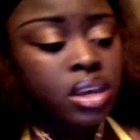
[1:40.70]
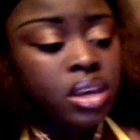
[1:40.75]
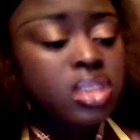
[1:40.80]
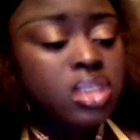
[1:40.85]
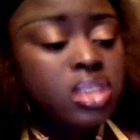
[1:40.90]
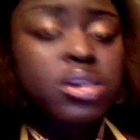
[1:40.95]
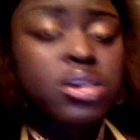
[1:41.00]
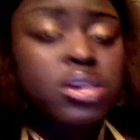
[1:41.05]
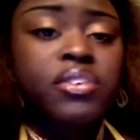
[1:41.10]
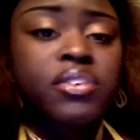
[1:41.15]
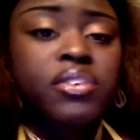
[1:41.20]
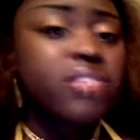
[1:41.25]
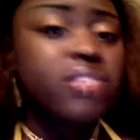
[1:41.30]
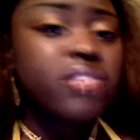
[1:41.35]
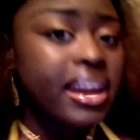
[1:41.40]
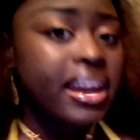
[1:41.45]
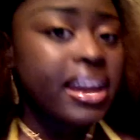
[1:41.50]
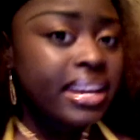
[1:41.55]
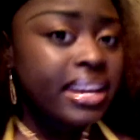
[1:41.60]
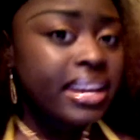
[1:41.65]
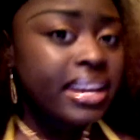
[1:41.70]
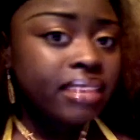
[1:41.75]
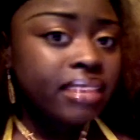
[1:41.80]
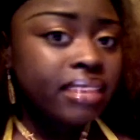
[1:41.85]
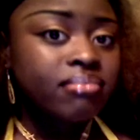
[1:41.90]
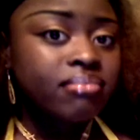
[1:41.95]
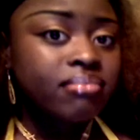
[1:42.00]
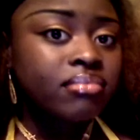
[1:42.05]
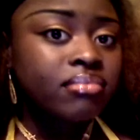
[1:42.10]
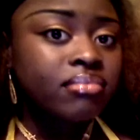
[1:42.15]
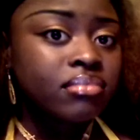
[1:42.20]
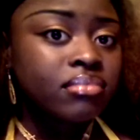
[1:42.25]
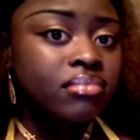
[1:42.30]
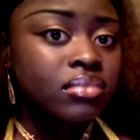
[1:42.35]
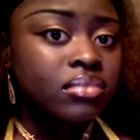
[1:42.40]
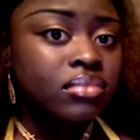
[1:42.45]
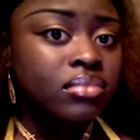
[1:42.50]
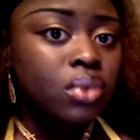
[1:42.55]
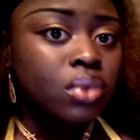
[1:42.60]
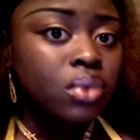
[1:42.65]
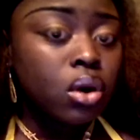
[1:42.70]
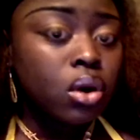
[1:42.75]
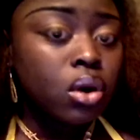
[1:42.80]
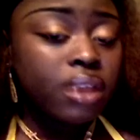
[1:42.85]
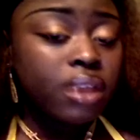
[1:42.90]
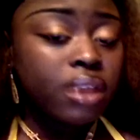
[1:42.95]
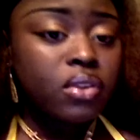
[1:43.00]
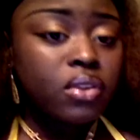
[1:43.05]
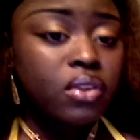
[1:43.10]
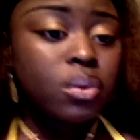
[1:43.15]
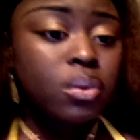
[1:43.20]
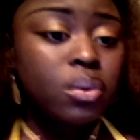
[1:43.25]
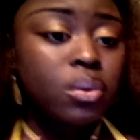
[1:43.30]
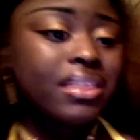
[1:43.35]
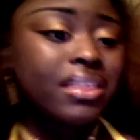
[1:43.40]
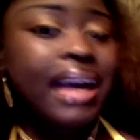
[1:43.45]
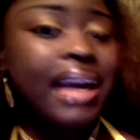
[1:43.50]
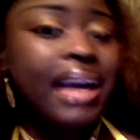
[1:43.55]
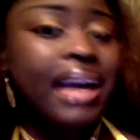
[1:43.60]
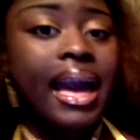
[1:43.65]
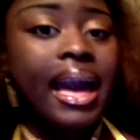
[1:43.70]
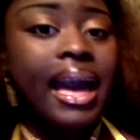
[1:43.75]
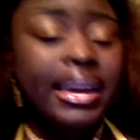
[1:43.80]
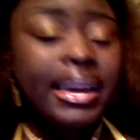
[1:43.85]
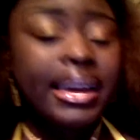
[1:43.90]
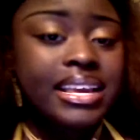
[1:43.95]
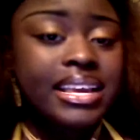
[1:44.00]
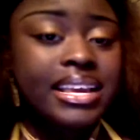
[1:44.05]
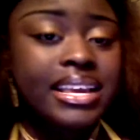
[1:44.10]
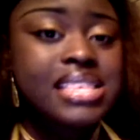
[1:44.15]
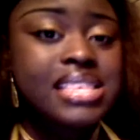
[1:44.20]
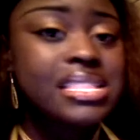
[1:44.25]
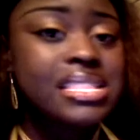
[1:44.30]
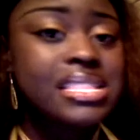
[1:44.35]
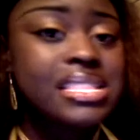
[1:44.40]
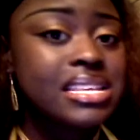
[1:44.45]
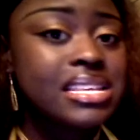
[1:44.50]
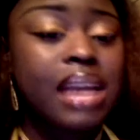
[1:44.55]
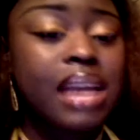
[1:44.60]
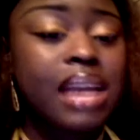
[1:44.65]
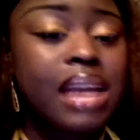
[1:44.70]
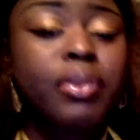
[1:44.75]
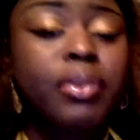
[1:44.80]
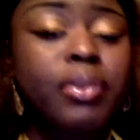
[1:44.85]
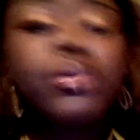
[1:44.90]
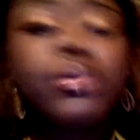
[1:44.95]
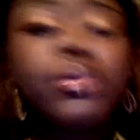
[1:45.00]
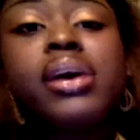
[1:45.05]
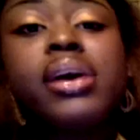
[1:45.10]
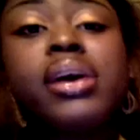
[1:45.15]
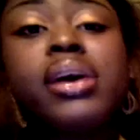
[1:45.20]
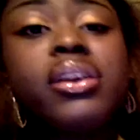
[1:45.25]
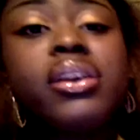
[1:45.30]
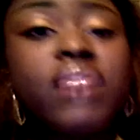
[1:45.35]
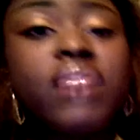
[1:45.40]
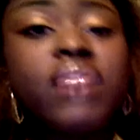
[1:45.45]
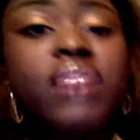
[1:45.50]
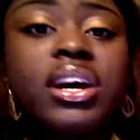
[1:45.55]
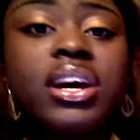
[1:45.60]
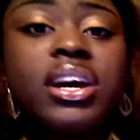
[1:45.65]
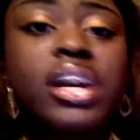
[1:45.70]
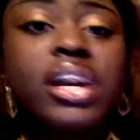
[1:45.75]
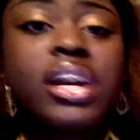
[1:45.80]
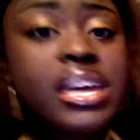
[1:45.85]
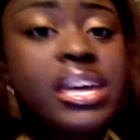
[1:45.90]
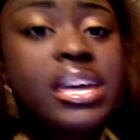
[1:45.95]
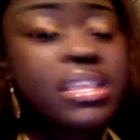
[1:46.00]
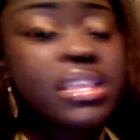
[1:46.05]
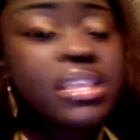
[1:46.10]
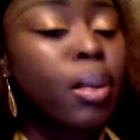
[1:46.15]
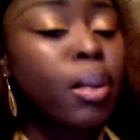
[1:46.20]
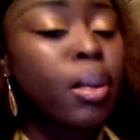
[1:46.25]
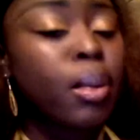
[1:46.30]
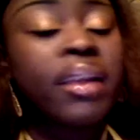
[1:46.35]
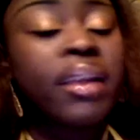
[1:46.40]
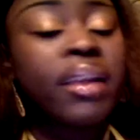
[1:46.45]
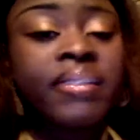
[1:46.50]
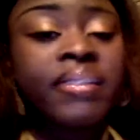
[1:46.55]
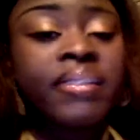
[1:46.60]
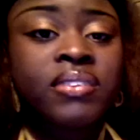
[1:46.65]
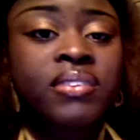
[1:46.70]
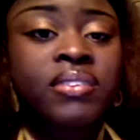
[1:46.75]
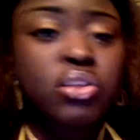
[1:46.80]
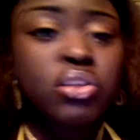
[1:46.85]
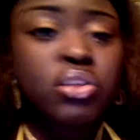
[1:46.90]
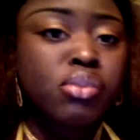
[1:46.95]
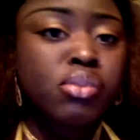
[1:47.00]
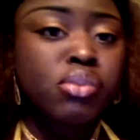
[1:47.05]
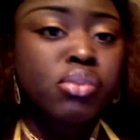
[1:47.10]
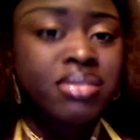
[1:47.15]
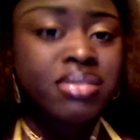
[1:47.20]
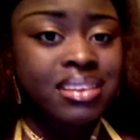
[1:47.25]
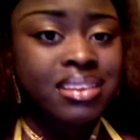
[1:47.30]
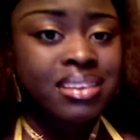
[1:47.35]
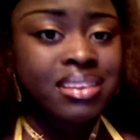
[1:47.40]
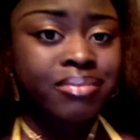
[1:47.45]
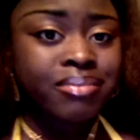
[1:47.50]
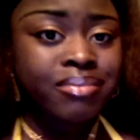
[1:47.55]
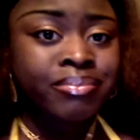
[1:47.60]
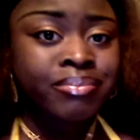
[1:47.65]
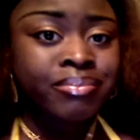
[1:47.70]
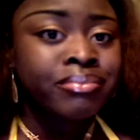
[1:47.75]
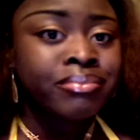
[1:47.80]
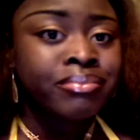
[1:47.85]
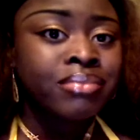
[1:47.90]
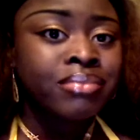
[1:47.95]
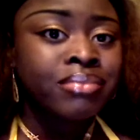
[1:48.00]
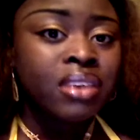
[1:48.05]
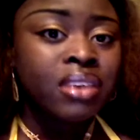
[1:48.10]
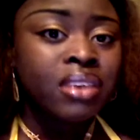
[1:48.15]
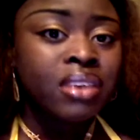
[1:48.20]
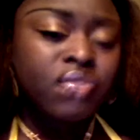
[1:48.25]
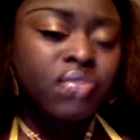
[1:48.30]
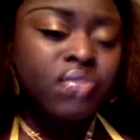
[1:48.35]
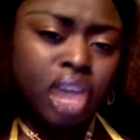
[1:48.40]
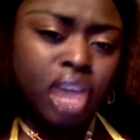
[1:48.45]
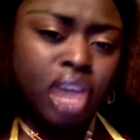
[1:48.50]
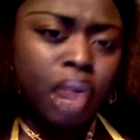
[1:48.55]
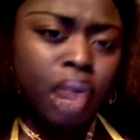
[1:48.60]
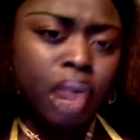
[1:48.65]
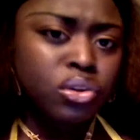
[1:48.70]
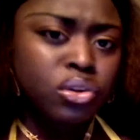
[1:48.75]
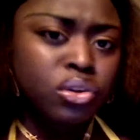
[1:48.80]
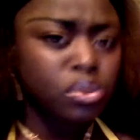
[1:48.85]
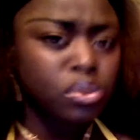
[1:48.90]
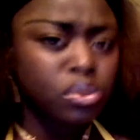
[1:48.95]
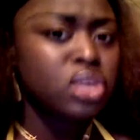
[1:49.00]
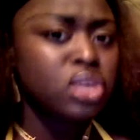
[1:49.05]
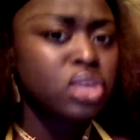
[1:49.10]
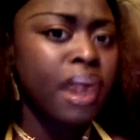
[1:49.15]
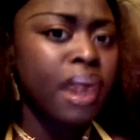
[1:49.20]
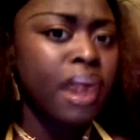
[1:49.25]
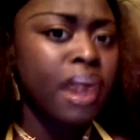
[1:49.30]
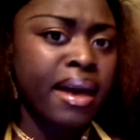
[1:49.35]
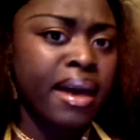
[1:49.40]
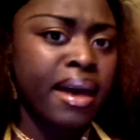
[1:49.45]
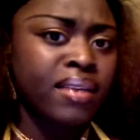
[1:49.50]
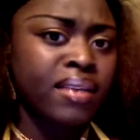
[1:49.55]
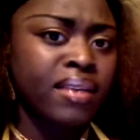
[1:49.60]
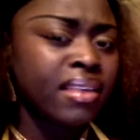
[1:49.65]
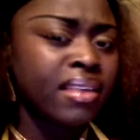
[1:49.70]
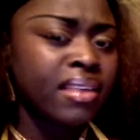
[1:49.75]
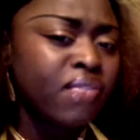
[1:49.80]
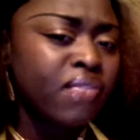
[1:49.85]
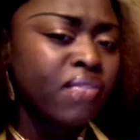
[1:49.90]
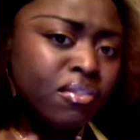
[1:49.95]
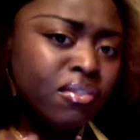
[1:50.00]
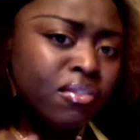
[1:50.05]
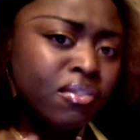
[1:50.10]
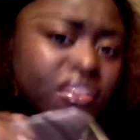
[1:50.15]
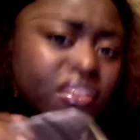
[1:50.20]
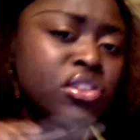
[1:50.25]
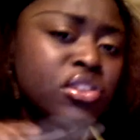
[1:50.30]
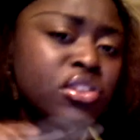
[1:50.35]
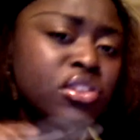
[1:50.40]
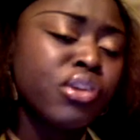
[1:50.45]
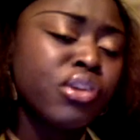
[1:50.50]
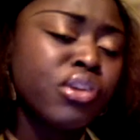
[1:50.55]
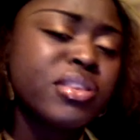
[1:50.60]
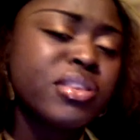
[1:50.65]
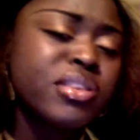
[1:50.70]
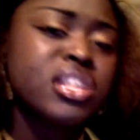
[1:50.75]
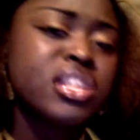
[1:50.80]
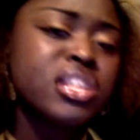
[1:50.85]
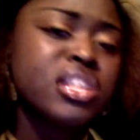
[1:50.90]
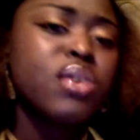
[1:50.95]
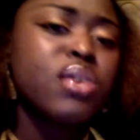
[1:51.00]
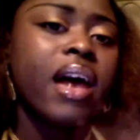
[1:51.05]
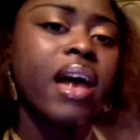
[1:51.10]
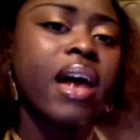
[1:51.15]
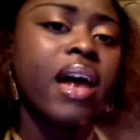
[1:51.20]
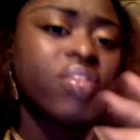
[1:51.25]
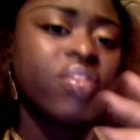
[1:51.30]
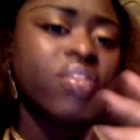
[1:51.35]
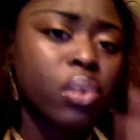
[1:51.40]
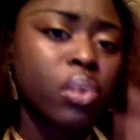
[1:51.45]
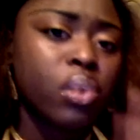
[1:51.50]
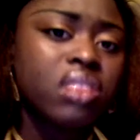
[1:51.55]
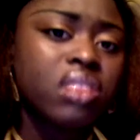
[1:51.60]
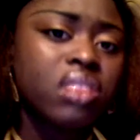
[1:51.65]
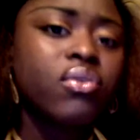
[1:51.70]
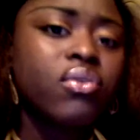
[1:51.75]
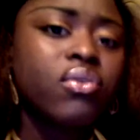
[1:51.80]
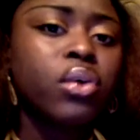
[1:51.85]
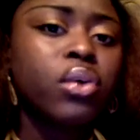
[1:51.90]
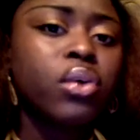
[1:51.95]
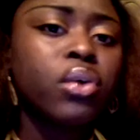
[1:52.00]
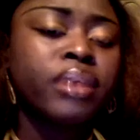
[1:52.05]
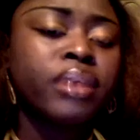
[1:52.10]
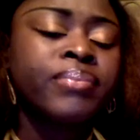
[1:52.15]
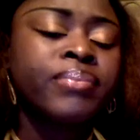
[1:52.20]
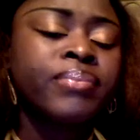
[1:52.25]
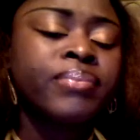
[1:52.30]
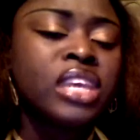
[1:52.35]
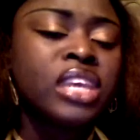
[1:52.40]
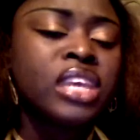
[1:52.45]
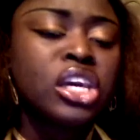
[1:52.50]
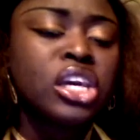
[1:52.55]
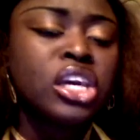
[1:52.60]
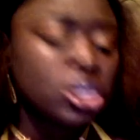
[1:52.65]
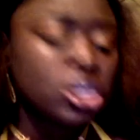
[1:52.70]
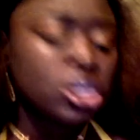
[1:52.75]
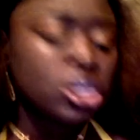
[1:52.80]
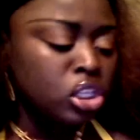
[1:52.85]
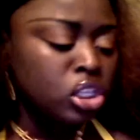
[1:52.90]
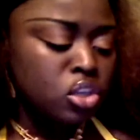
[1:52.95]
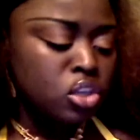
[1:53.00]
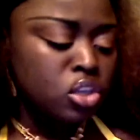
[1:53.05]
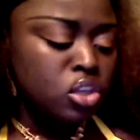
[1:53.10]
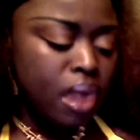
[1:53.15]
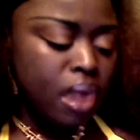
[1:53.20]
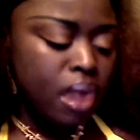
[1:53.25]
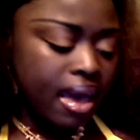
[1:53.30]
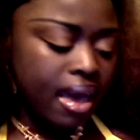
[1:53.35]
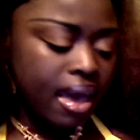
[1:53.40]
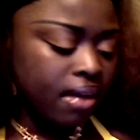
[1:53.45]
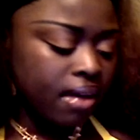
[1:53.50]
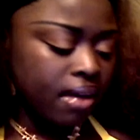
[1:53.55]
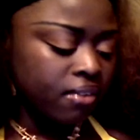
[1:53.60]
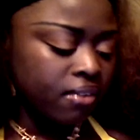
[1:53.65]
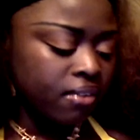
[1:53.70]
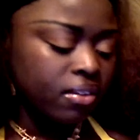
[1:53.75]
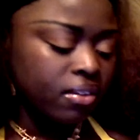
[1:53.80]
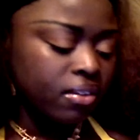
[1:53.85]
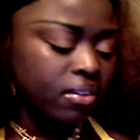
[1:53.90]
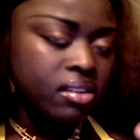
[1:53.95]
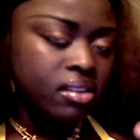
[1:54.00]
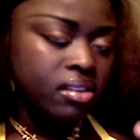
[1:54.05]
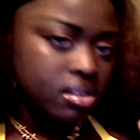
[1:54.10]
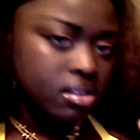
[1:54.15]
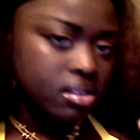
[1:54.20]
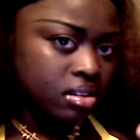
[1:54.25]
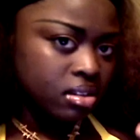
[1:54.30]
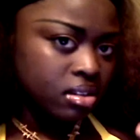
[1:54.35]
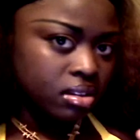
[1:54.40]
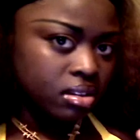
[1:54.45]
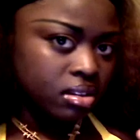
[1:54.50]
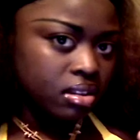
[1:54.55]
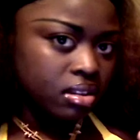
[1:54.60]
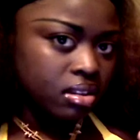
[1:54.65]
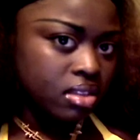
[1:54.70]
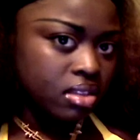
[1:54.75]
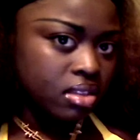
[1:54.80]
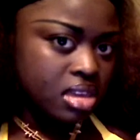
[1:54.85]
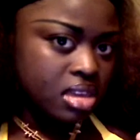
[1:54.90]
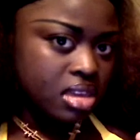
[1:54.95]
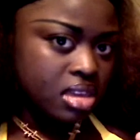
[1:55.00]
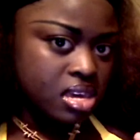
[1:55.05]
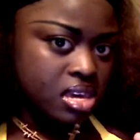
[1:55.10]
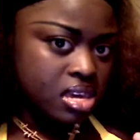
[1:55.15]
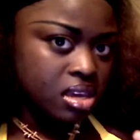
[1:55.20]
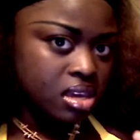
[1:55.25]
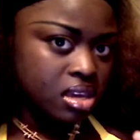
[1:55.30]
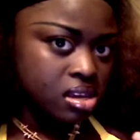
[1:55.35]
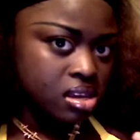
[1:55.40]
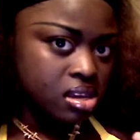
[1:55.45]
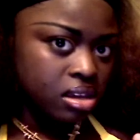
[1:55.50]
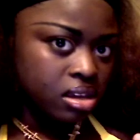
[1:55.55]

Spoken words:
So if you're dating, or if you're with a guy and he did not put a ring on your finger, he is a part of that 53%. Figure out which one you have. Out of that 53%, you have one of the 4. You have the